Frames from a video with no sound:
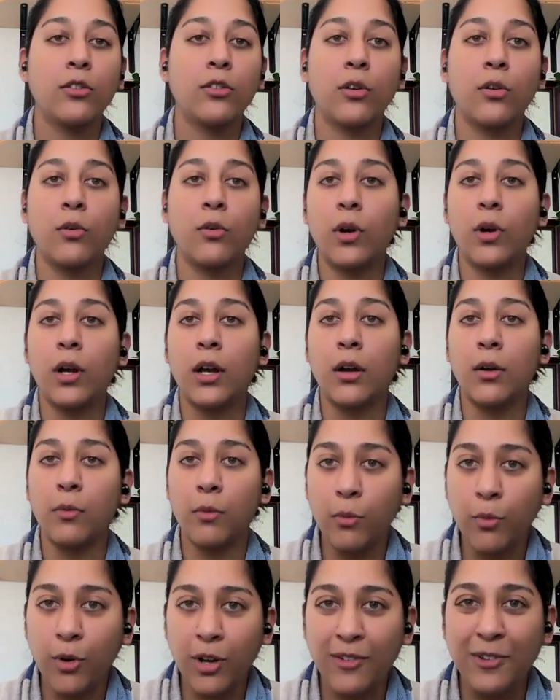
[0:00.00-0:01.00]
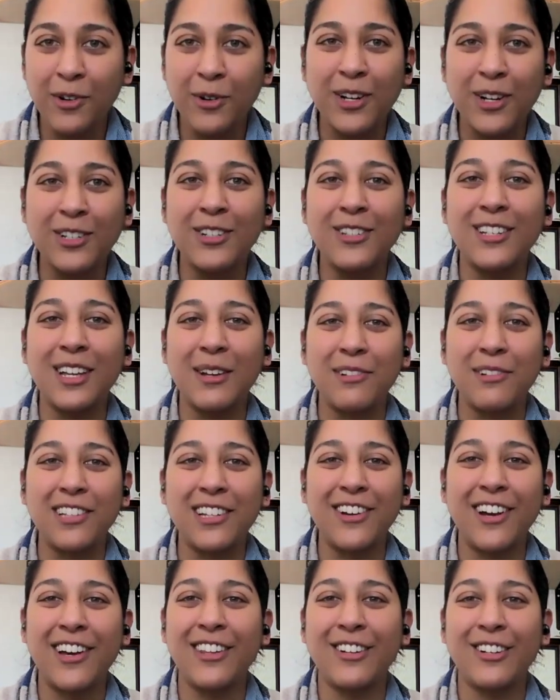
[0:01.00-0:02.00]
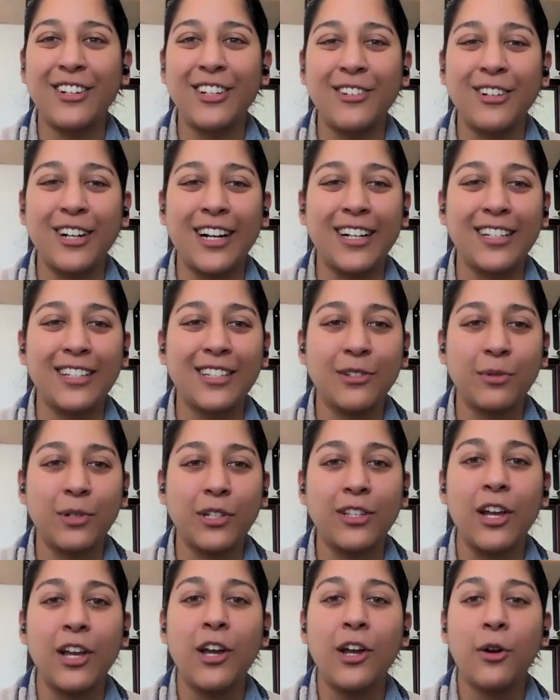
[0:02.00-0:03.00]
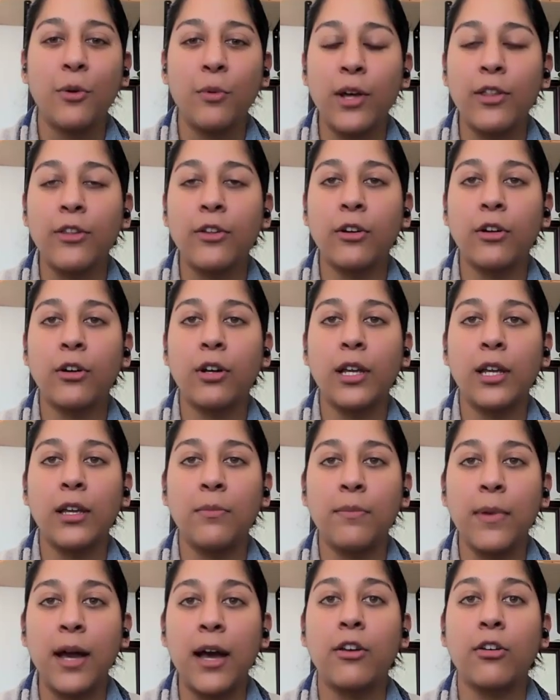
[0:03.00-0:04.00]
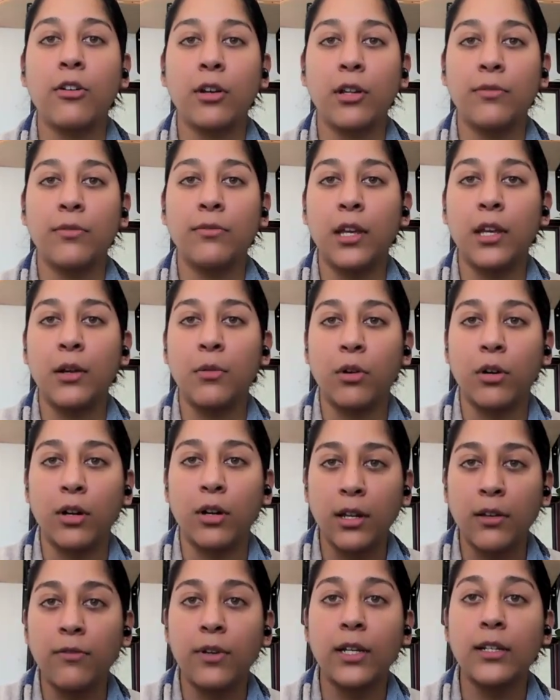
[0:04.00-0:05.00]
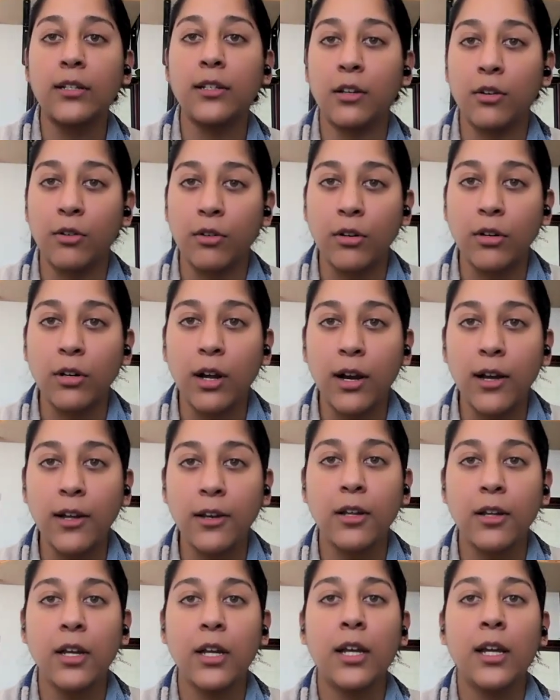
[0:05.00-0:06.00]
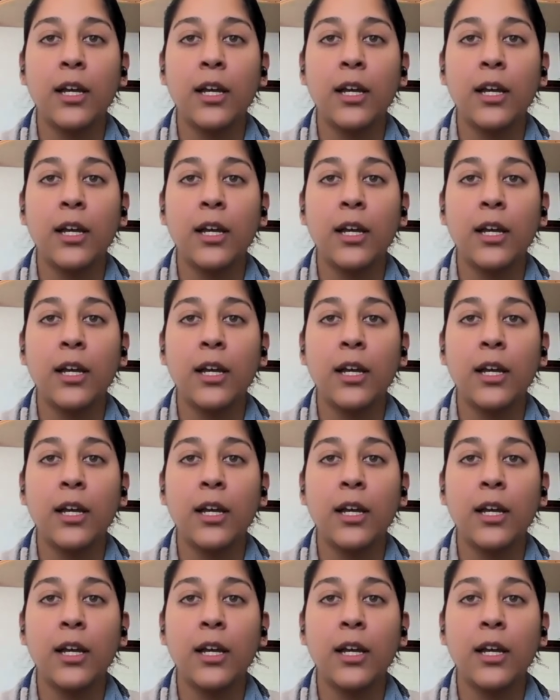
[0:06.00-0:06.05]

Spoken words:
So one of the questions I believe, Heather, you asked was whether it mattered if they were convicted or not.